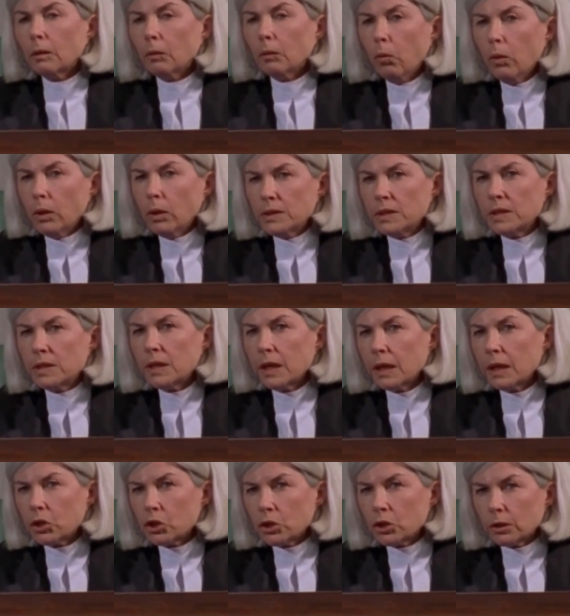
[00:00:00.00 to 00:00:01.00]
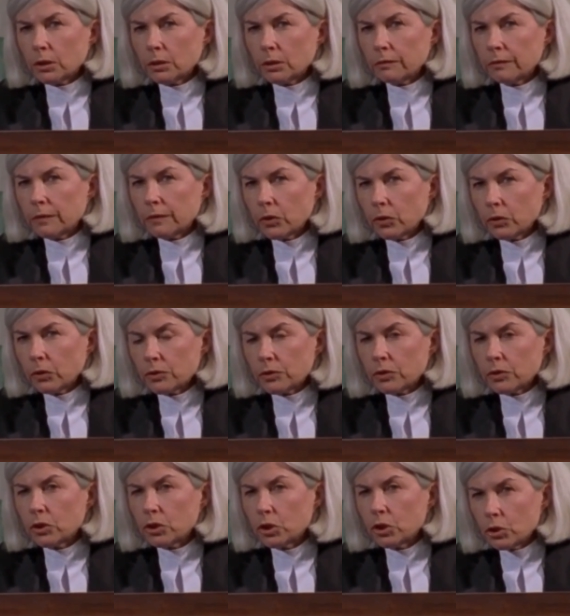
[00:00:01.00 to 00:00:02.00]
What section of the
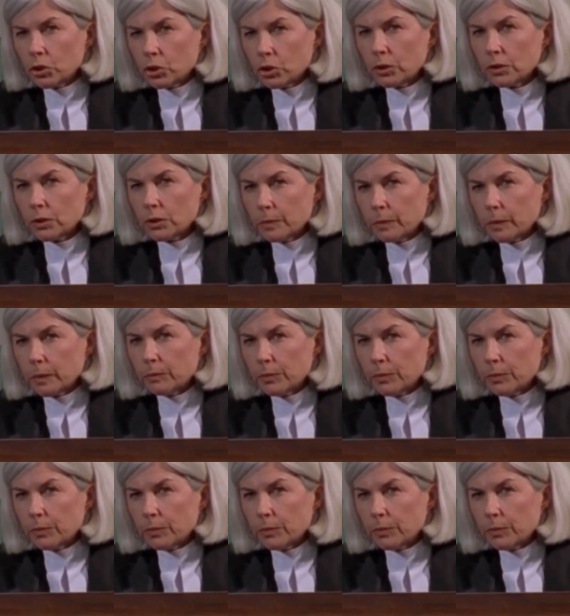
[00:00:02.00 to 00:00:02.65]
Constitution has been